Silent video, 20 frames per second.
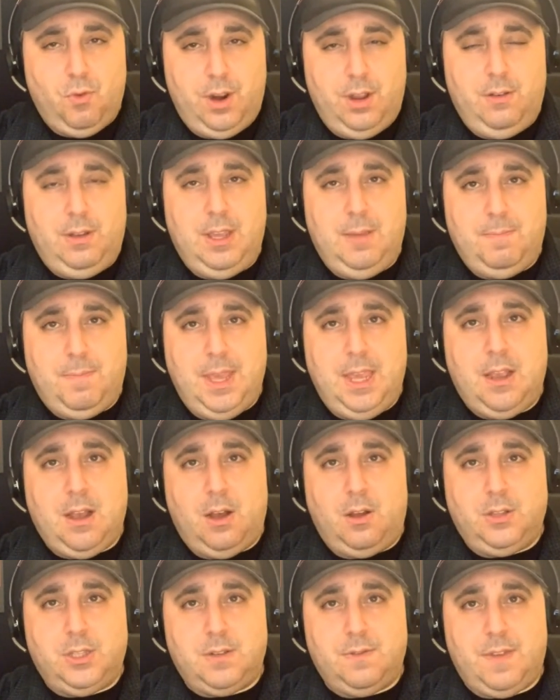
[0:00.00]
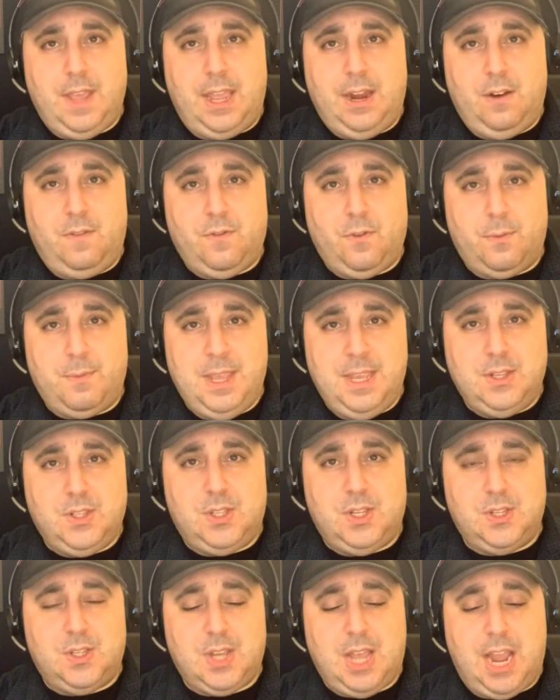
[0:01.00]
really be cultivated from
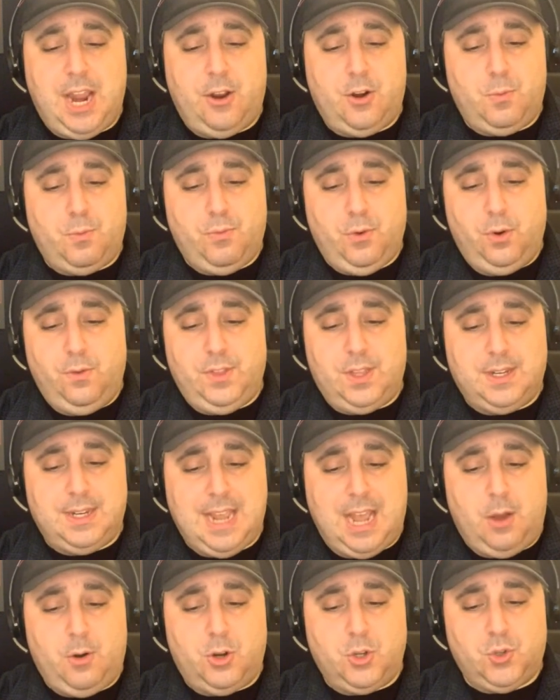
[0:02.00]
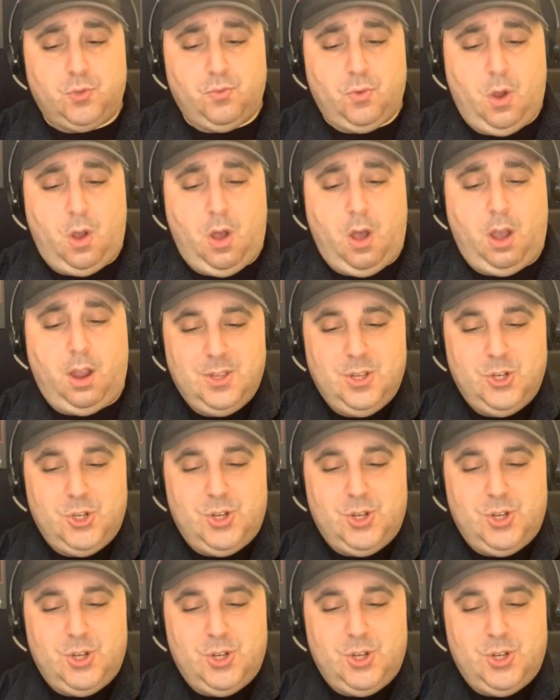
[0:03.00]
his desire to prove the doubters wrong.